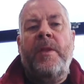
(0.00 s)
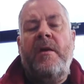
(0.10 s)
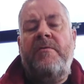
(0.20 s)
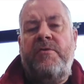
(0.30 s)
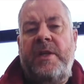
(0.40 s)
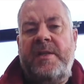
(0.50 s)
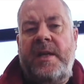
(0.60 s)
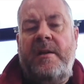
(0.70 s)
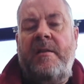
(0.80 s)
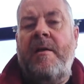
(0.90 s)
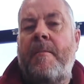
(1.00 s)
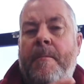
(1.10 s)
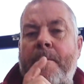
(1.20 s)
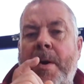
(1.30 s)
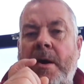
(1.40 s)
of retail
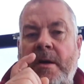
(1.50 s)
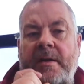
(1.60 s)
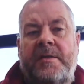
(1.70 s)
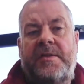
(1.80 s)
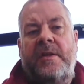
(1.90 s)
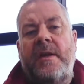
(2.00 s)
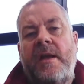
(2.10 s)
marks.